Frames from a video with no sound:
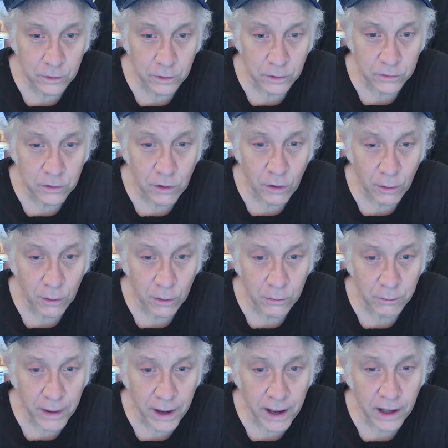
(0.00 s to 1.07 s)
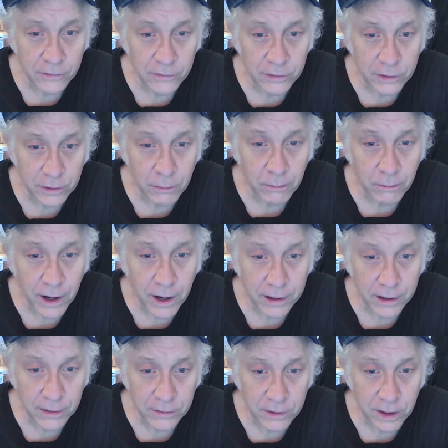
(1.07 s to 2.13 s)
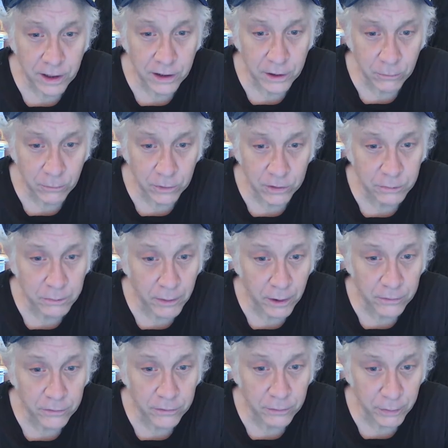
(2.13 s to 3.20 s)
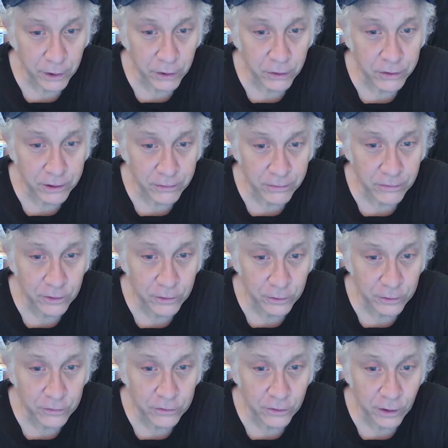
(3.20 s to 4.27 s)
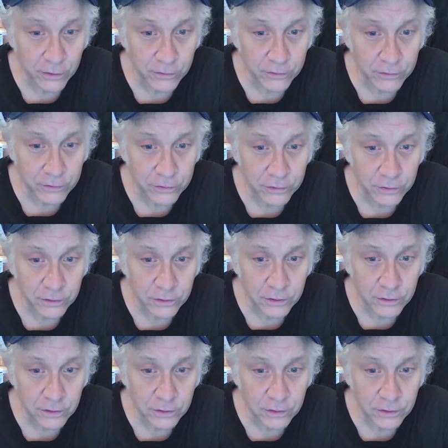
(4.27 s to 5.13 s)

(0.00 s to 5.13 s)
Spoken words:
it's called passing the buck and taking responsibility for yourselves.